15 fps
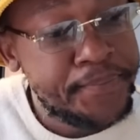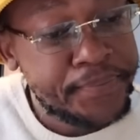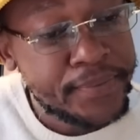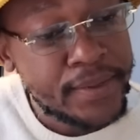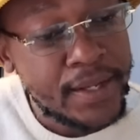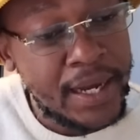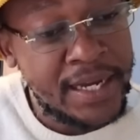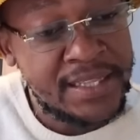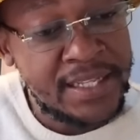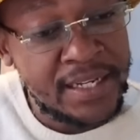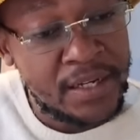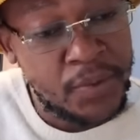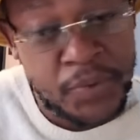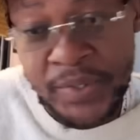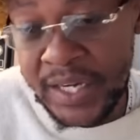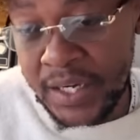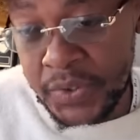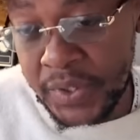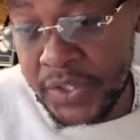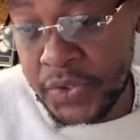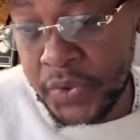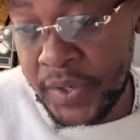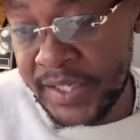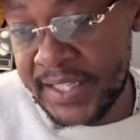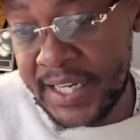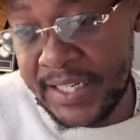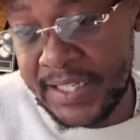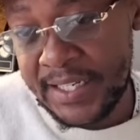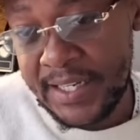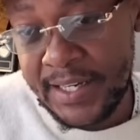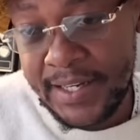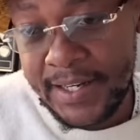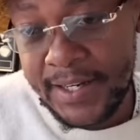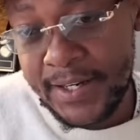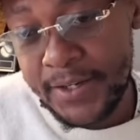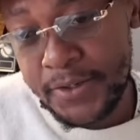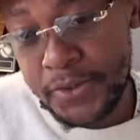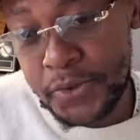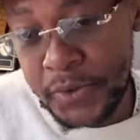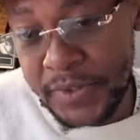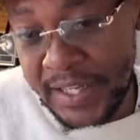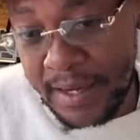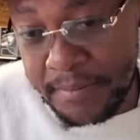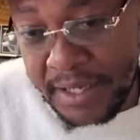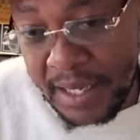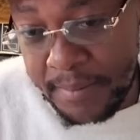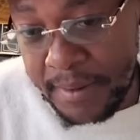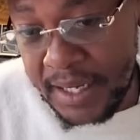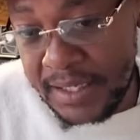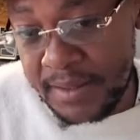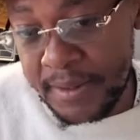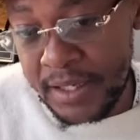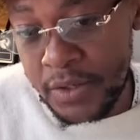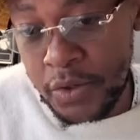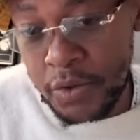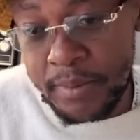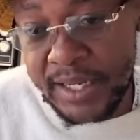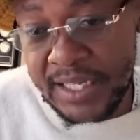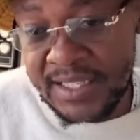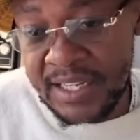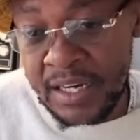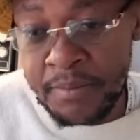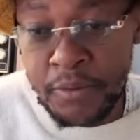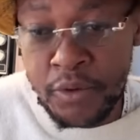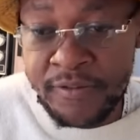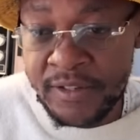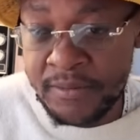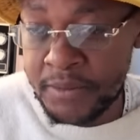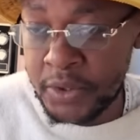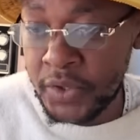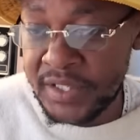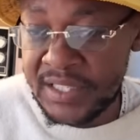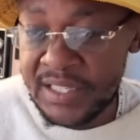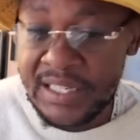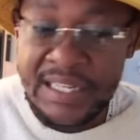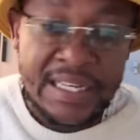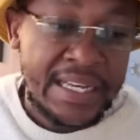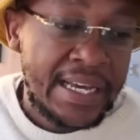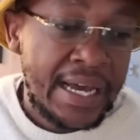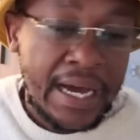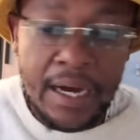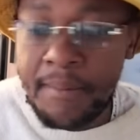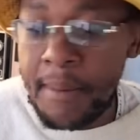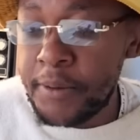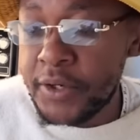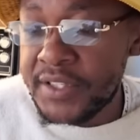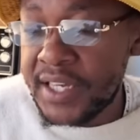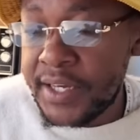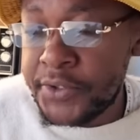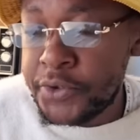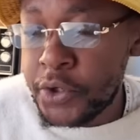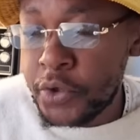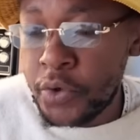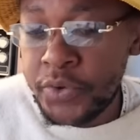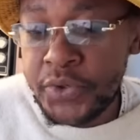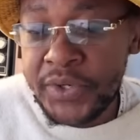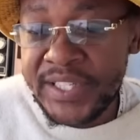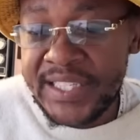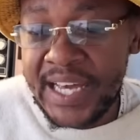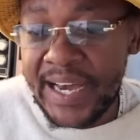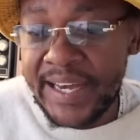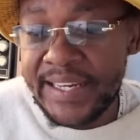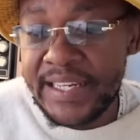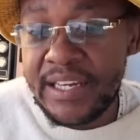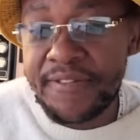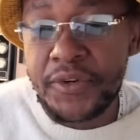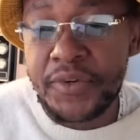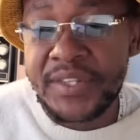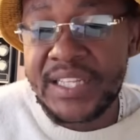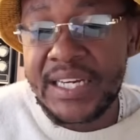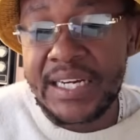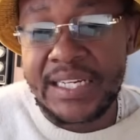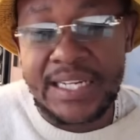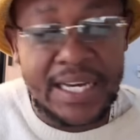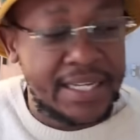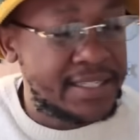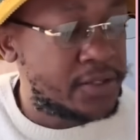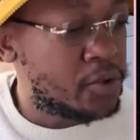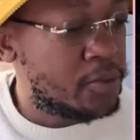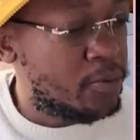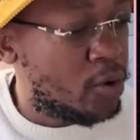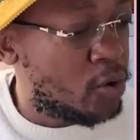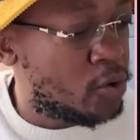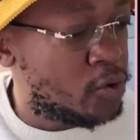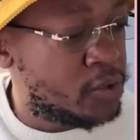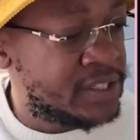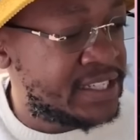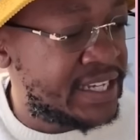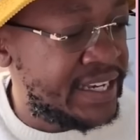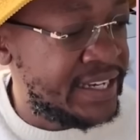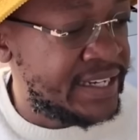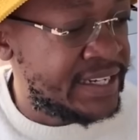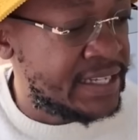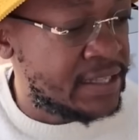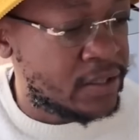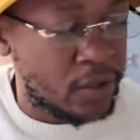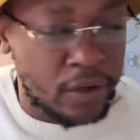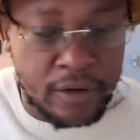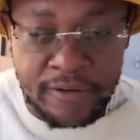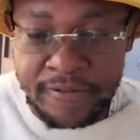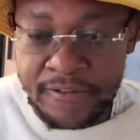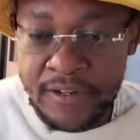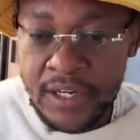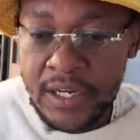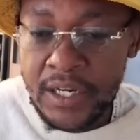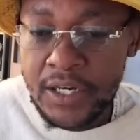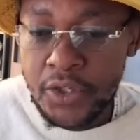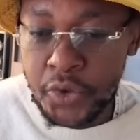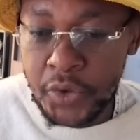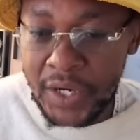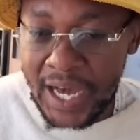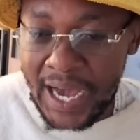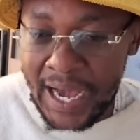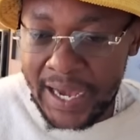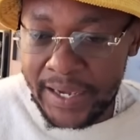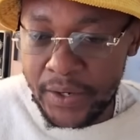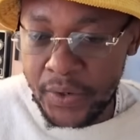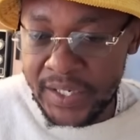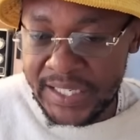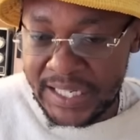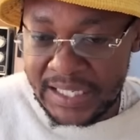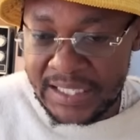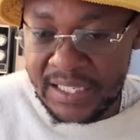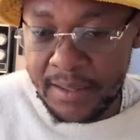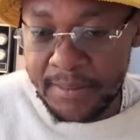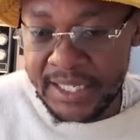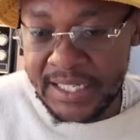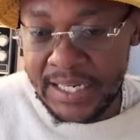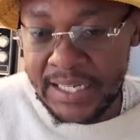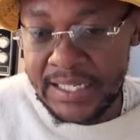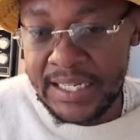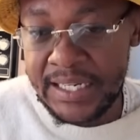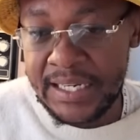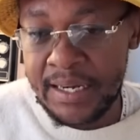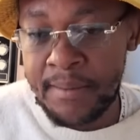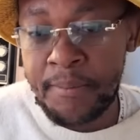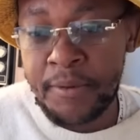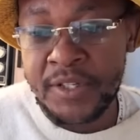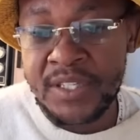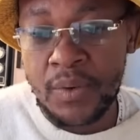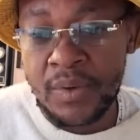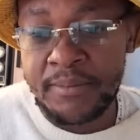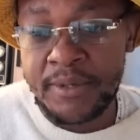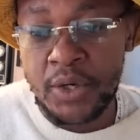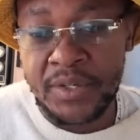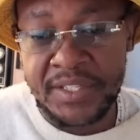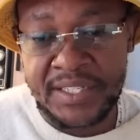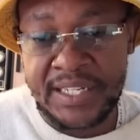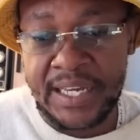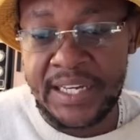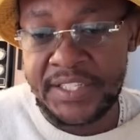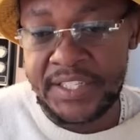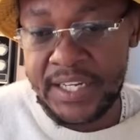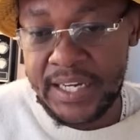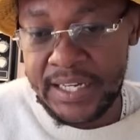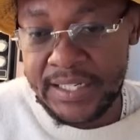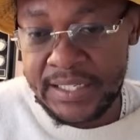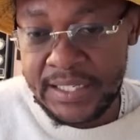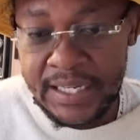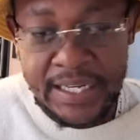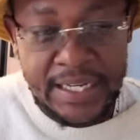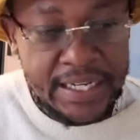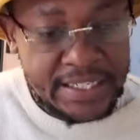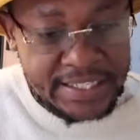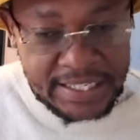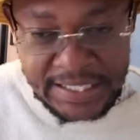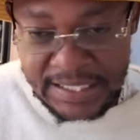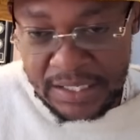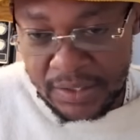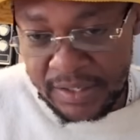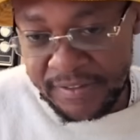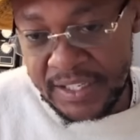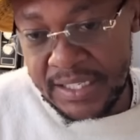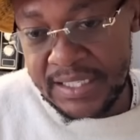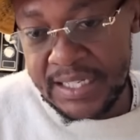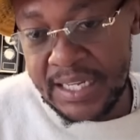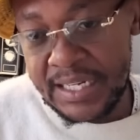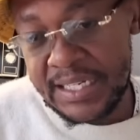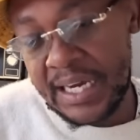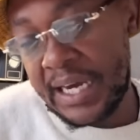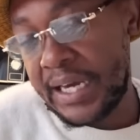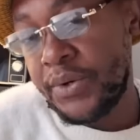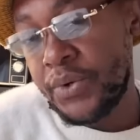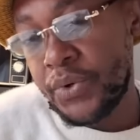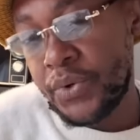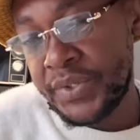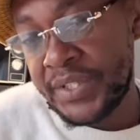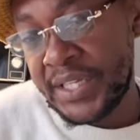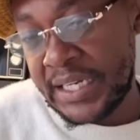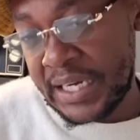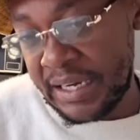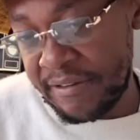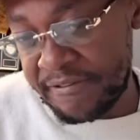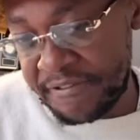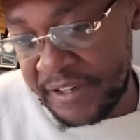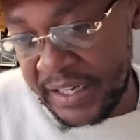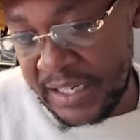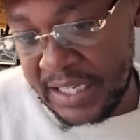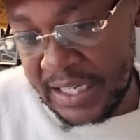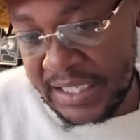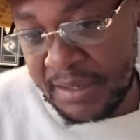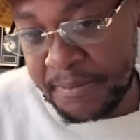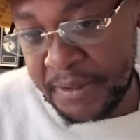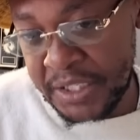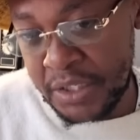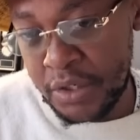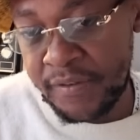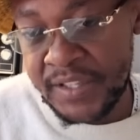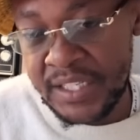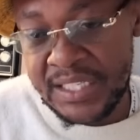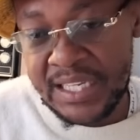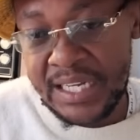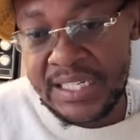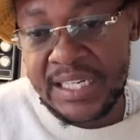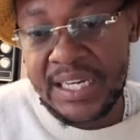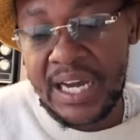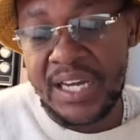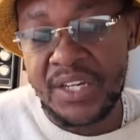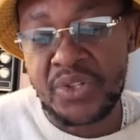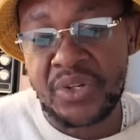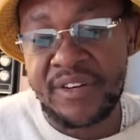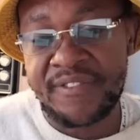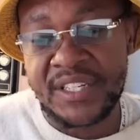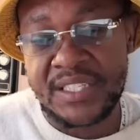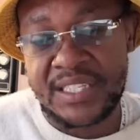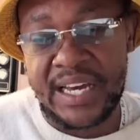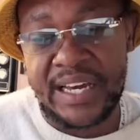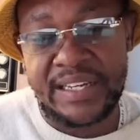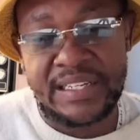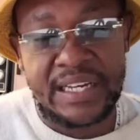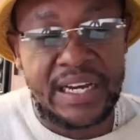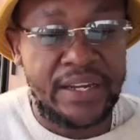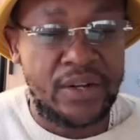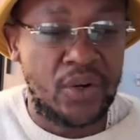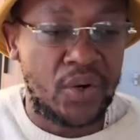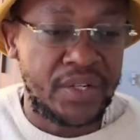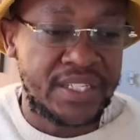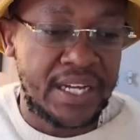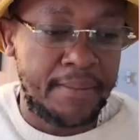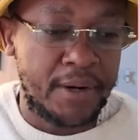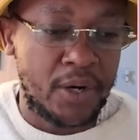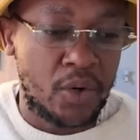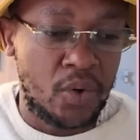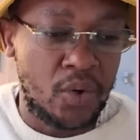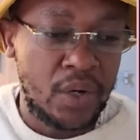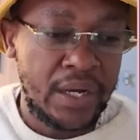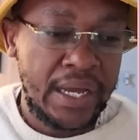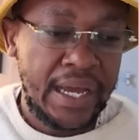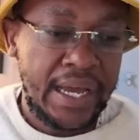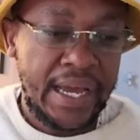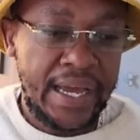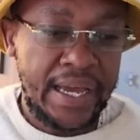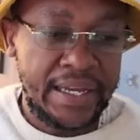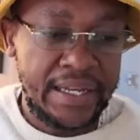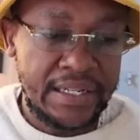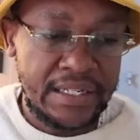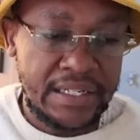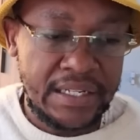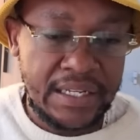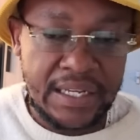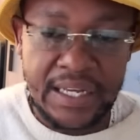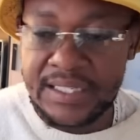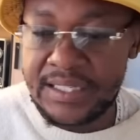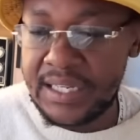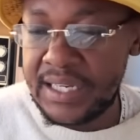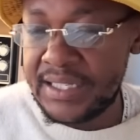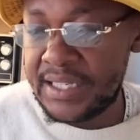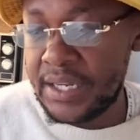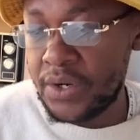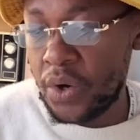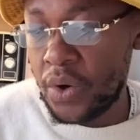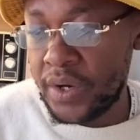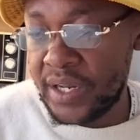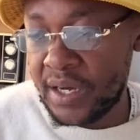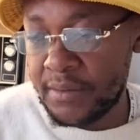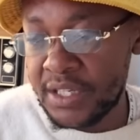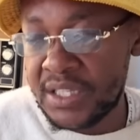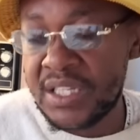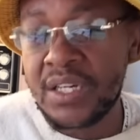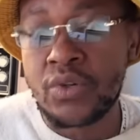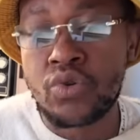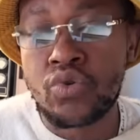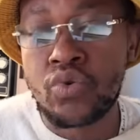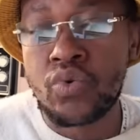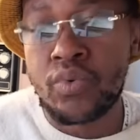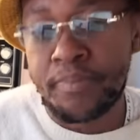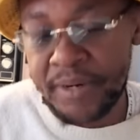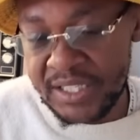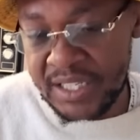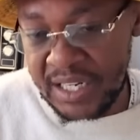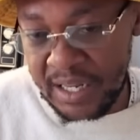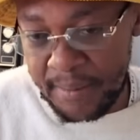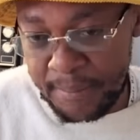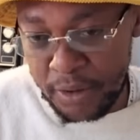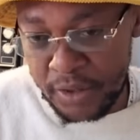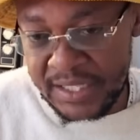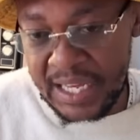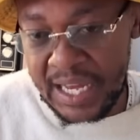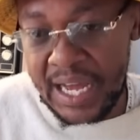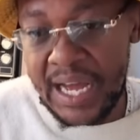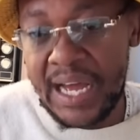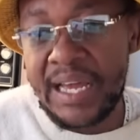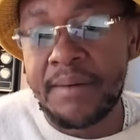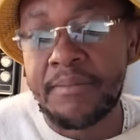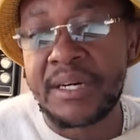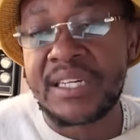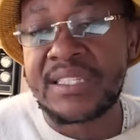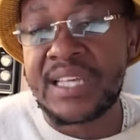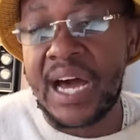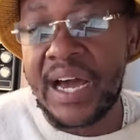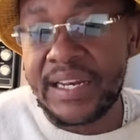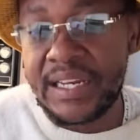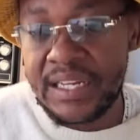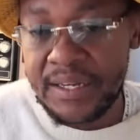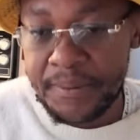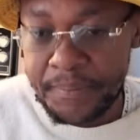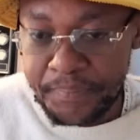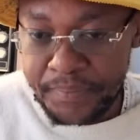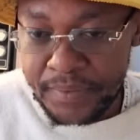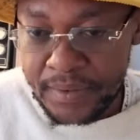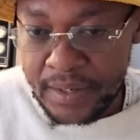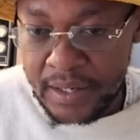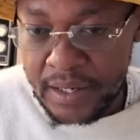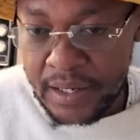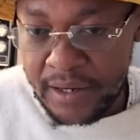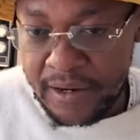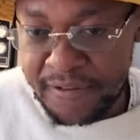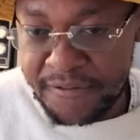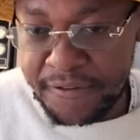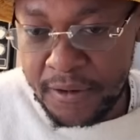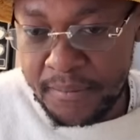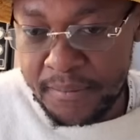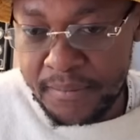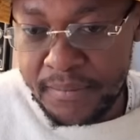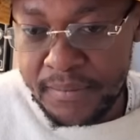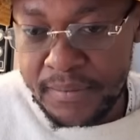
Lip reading: I think it would actually show us that. So the MK party, man, you better start moving, because Ramaphosa is not going to resign. If you think that tomorrow on the 18th of July, on Nelson Mandela Day, Ramaphosa will be on stage and telling South Africans that I know that I have failed as the president of this country, I should have resigned a long time ago. And as an honorable thing to do, President Ramaphosa, I am resigning from